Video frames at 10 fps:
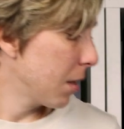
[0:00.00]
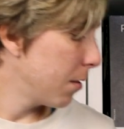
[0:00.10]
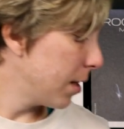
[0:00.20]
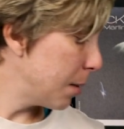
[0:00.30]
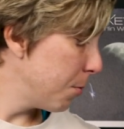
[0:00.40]

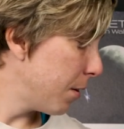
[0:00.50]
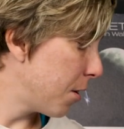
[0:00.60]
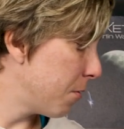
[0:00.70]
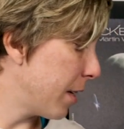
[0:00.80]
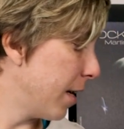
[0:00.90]
let's move
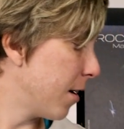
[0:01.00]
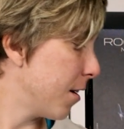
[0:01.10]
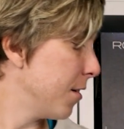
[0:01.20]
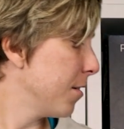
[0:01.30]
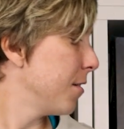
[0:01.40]
on over
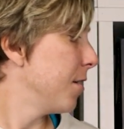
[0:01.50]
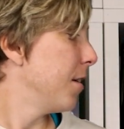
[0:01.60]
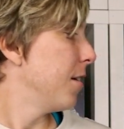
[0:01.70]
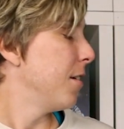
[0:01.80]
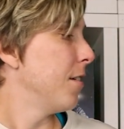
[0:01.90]
here
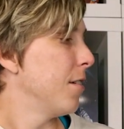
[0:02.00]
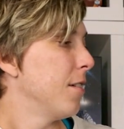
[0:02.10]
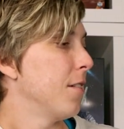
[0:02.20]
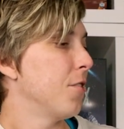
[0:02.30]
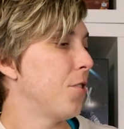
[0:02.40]

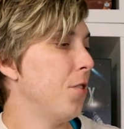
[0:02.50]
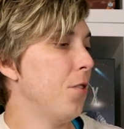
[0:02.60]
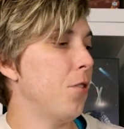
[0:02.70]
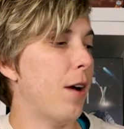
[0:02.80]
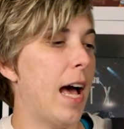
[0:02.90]

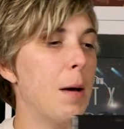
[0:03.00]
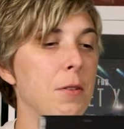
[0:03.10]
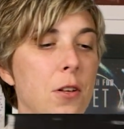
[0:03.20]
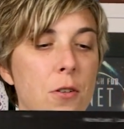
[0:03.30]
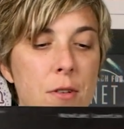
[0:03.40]
to
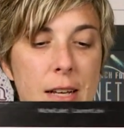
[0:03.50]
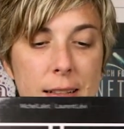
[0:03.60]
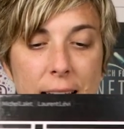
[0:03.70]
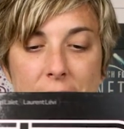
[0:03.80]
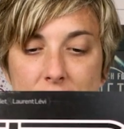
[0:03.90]
Abalone
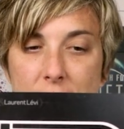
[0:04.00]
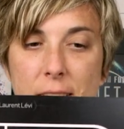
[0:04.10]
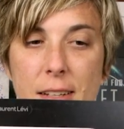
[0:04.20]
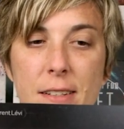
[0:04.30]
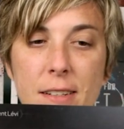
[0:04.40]
Classic.